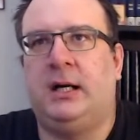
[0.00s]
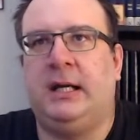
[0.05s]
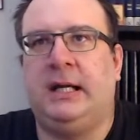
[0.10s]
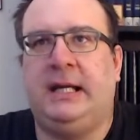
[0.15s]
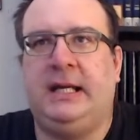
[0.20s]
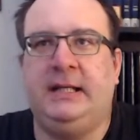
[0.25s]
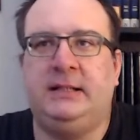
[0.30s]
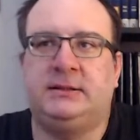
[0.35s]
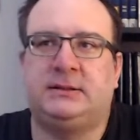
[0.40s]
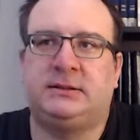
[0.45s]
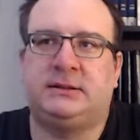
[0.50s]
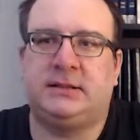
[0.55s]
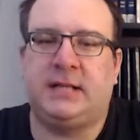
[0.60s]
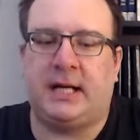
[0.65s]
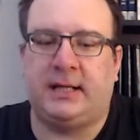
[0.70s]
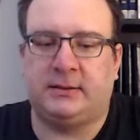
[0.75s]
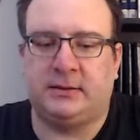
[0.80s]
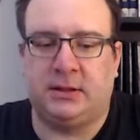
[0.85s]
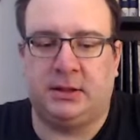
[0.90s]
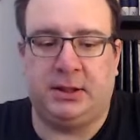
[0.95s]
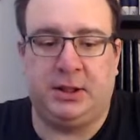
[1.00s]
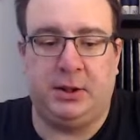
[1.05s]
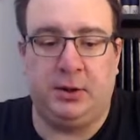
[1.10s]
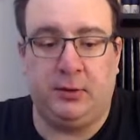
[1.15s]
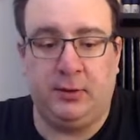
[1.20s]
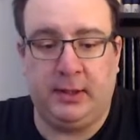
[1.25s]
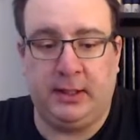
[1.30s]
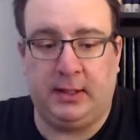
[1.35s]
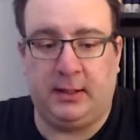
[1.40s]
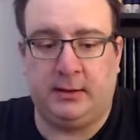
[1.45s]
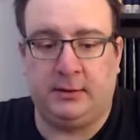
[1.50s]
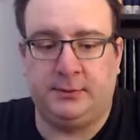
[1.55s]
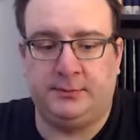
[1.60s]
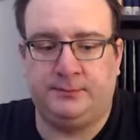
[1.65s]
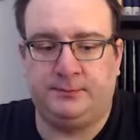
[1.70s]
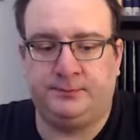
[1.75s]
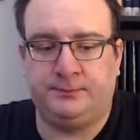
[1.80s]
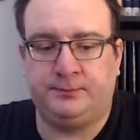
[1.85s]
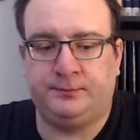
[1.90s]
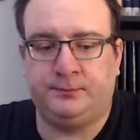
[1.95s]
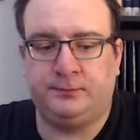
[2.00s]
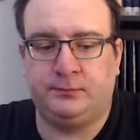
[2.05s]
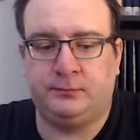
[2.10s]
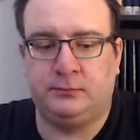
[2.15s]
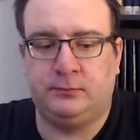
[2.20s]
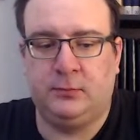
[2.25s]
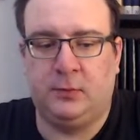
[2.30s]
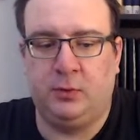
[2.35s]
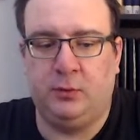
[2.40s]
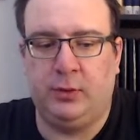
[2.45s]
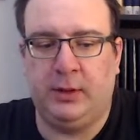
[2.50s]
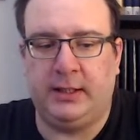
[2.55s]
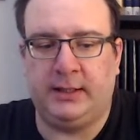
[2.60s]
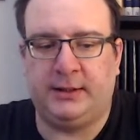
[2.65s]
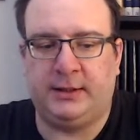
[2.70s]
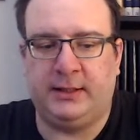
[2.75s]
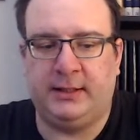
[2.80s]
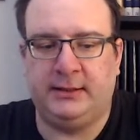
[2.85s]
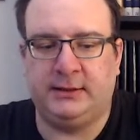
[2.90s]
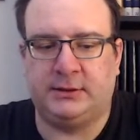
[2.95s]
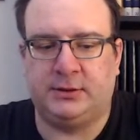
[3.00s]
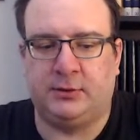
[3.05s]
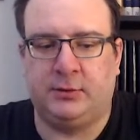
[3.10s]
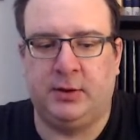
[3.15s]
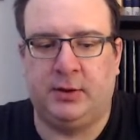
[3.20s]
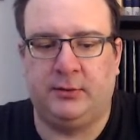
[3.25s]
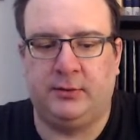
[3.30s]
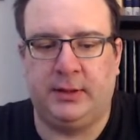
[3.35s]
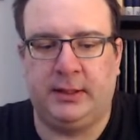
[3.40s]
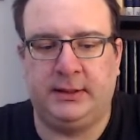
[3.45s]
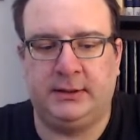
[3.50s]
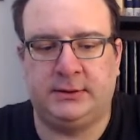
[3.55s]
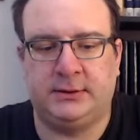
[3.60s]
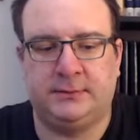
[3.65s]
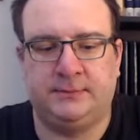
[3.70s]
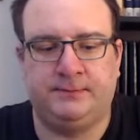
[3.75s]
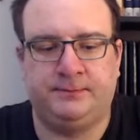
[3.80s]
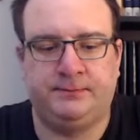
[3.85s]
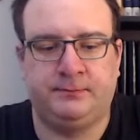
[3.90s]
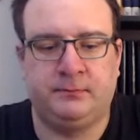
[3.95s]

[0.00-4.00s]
He has stacked the Curia with his cronies.